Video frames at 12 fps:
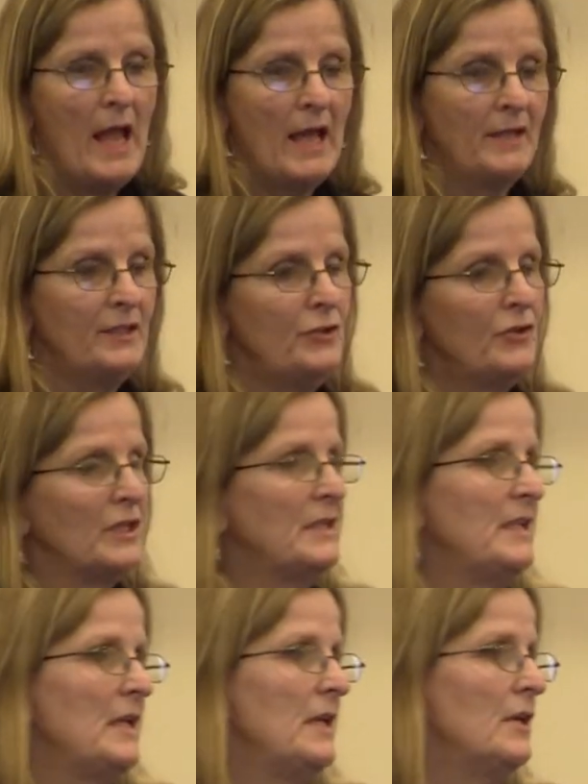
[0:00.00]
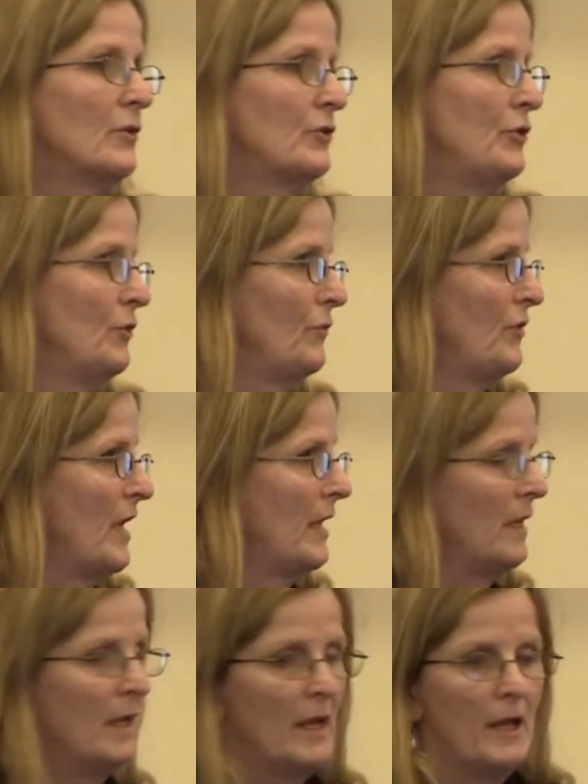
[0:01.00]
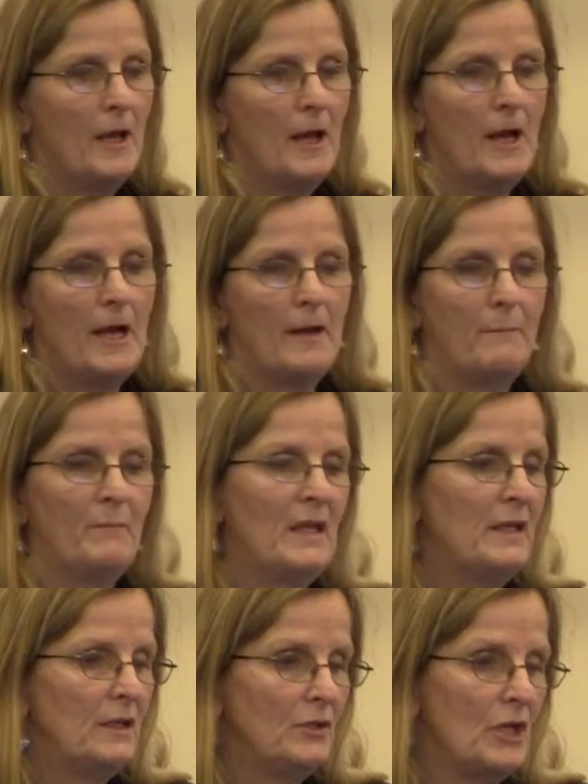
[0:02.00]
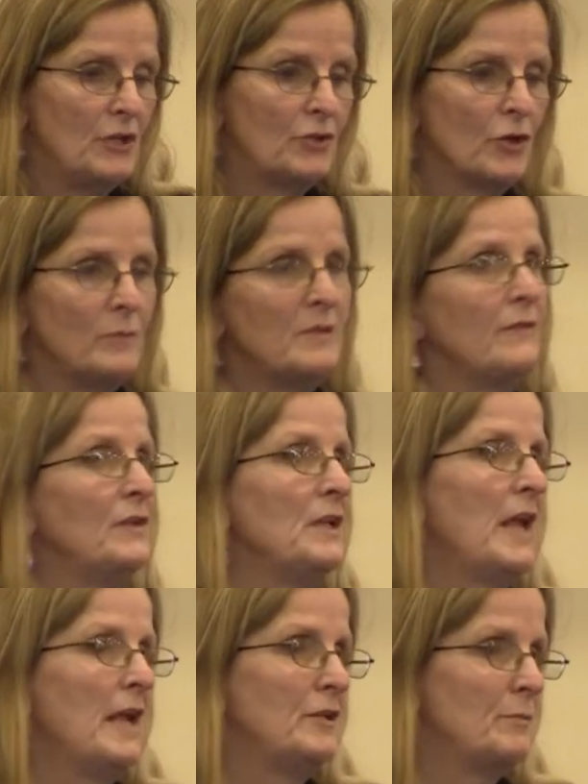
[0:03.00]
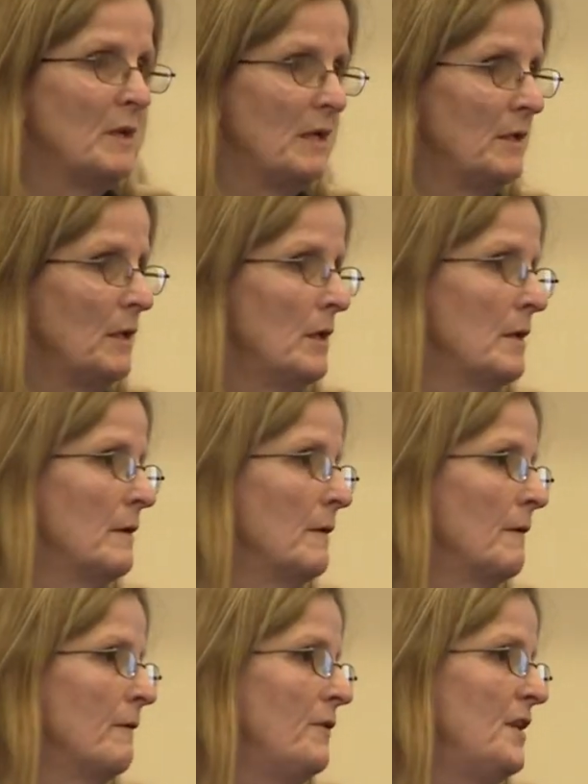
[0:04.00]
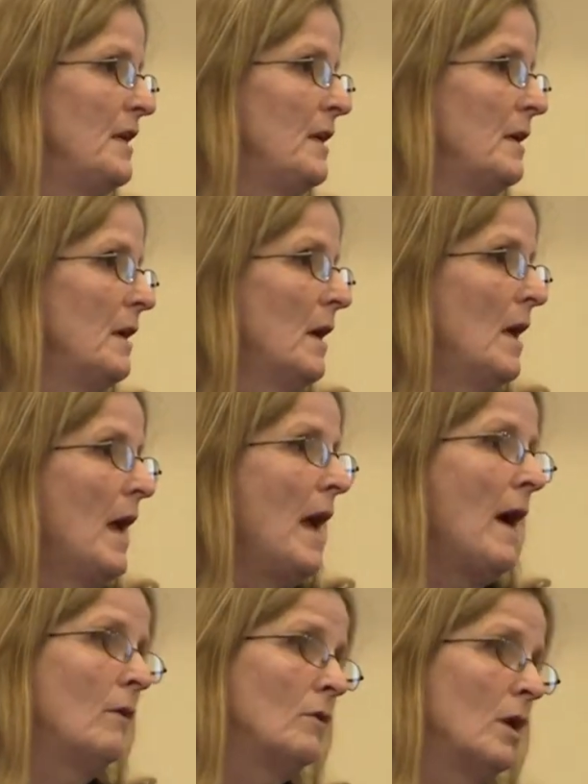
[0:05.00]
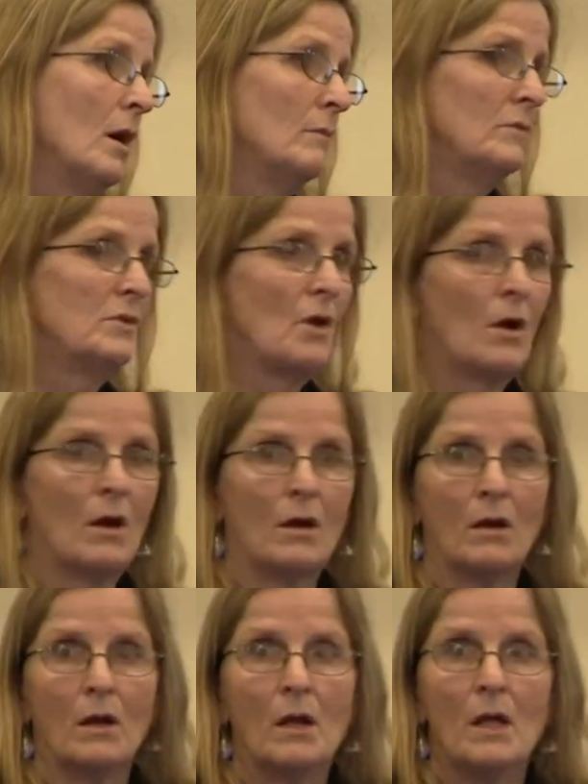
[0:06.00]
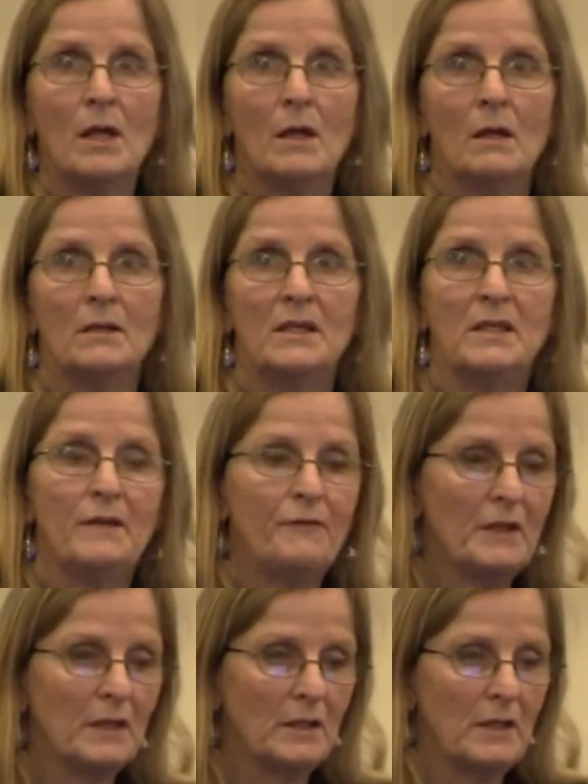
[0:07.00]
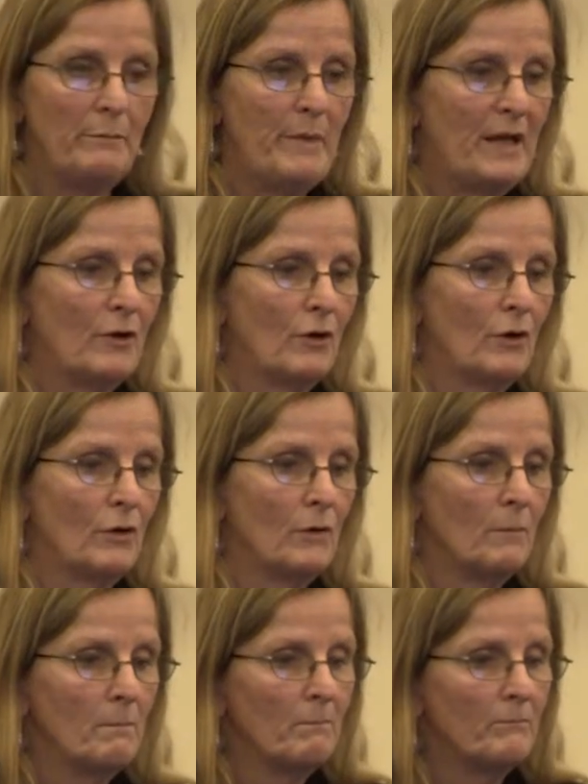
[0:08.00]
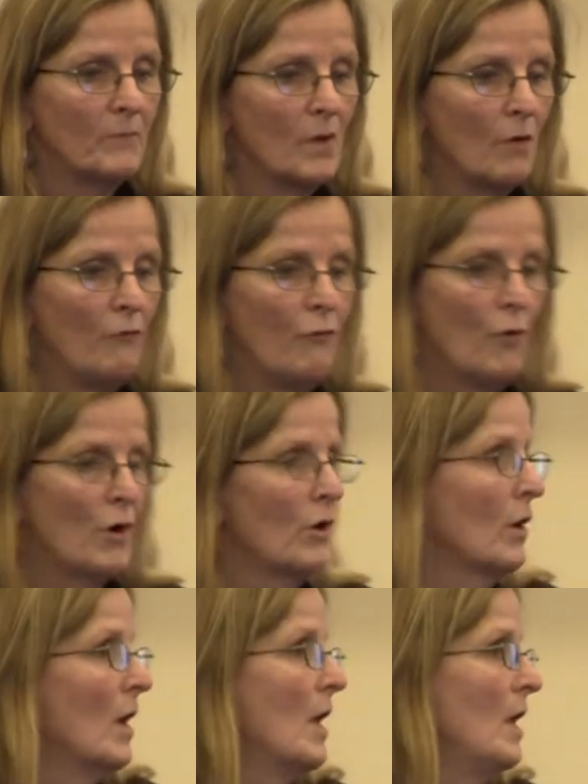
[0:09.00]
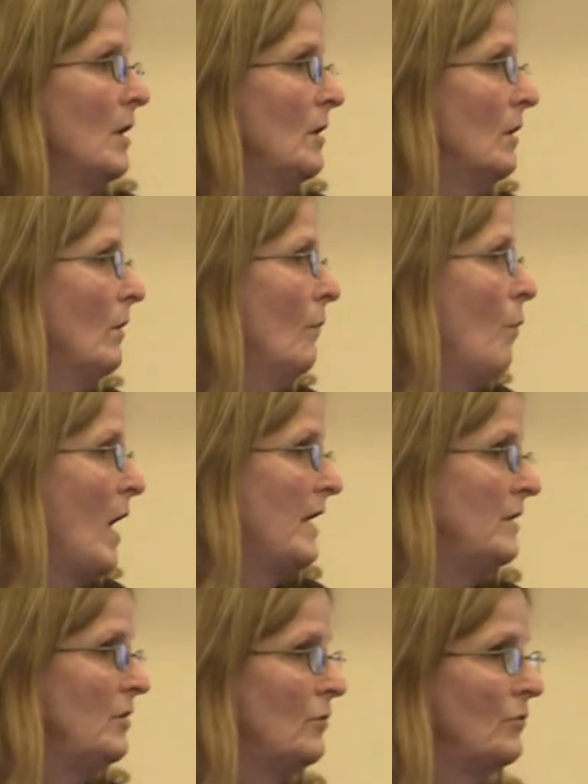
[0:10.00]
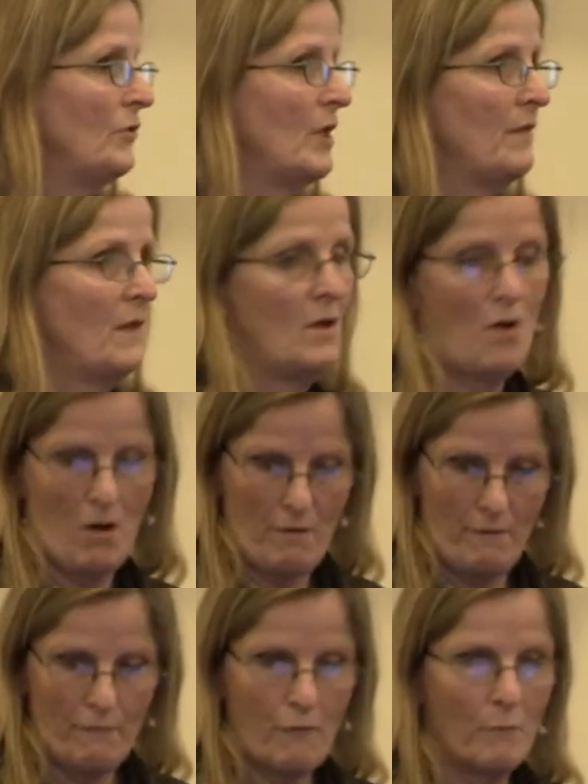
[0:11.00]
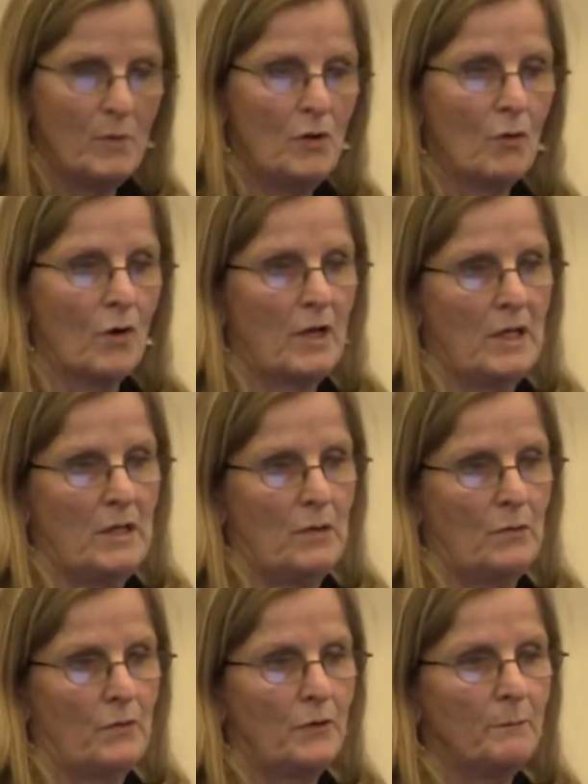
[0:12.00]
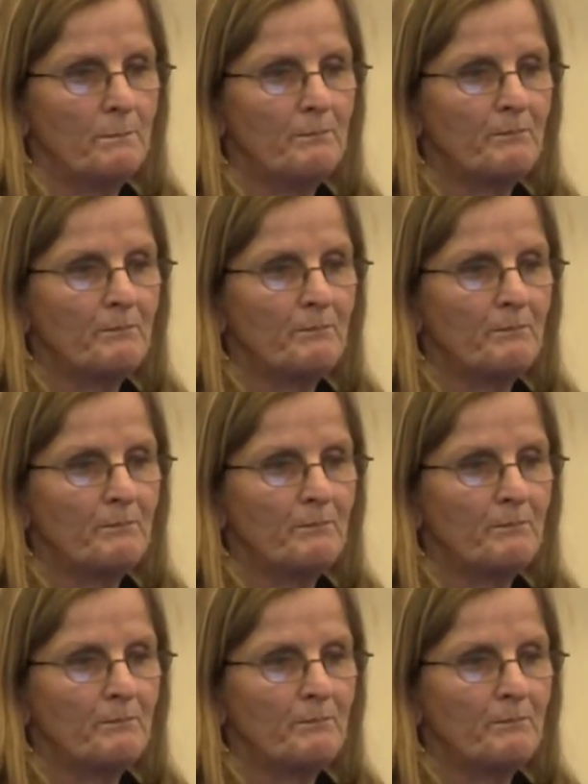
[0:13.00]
And you can see here too that in terms of engagement, the outcomes are significantly better for white youth than they are for minority youth.